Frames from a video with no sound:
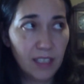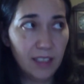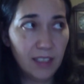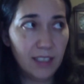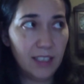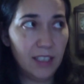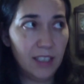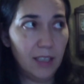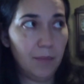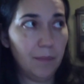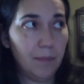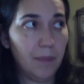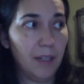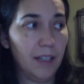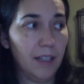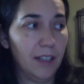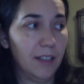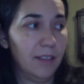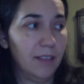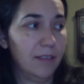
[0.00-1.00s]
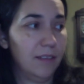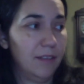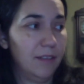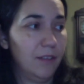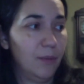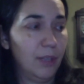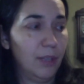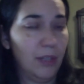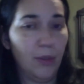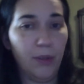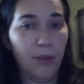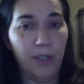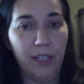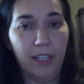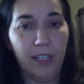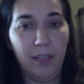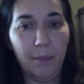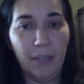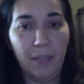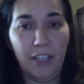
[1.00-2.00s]
keep recording
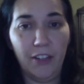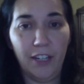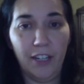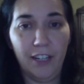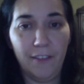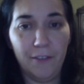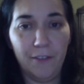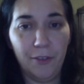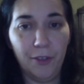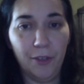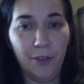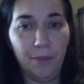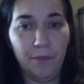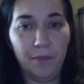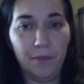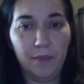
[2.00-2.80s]
in my craft room